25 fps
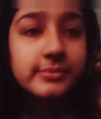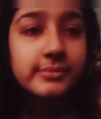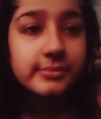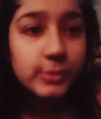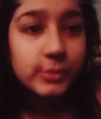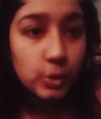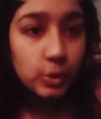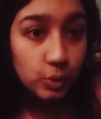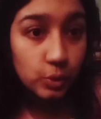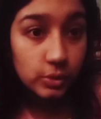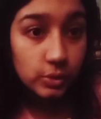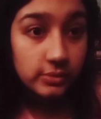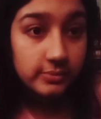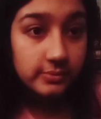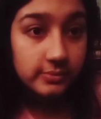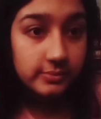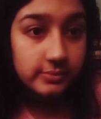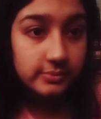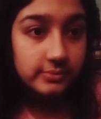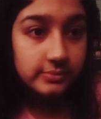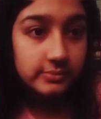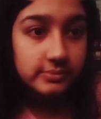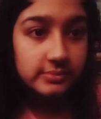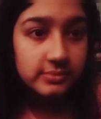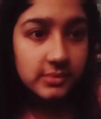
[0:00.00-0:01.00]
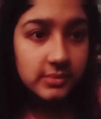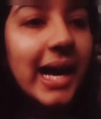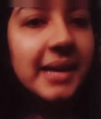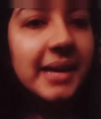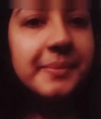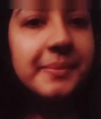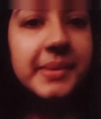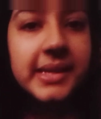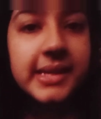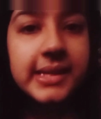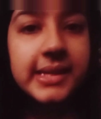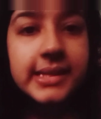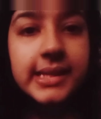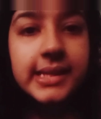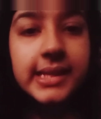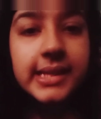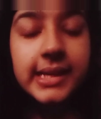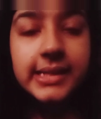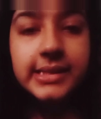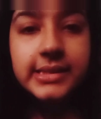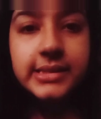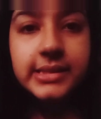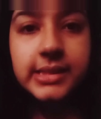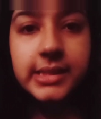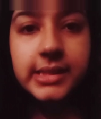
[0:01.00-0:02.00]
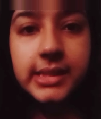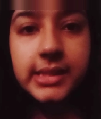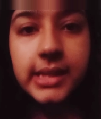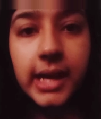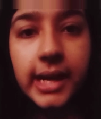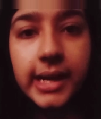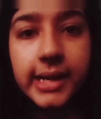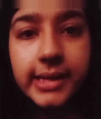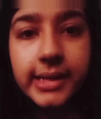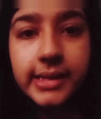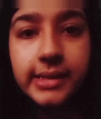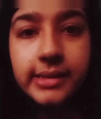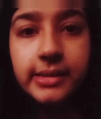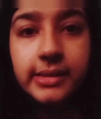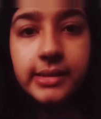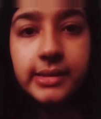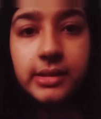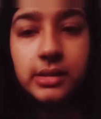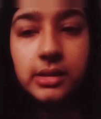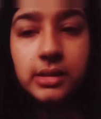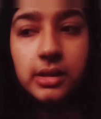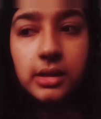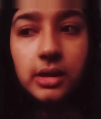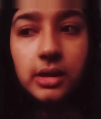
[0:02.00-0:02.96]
Cool. I mean, actually I didn't